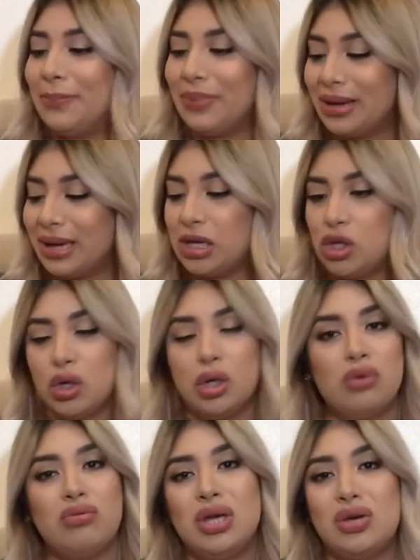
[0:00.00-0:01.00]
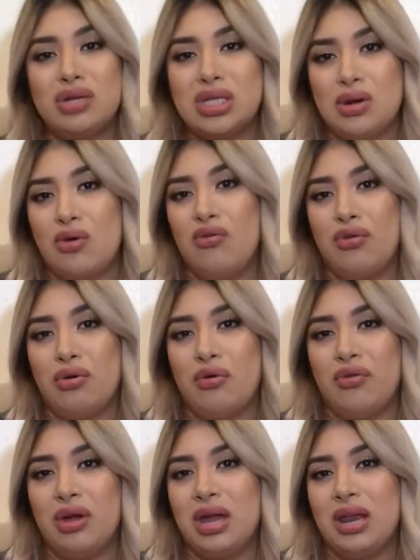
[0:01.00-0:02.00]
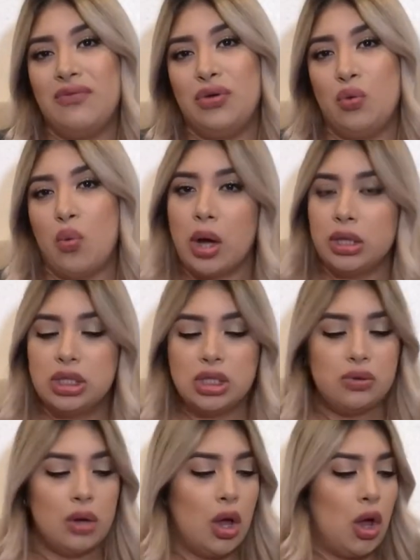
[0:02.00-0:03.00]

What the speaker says: but you can reuse it over and over again if you want to,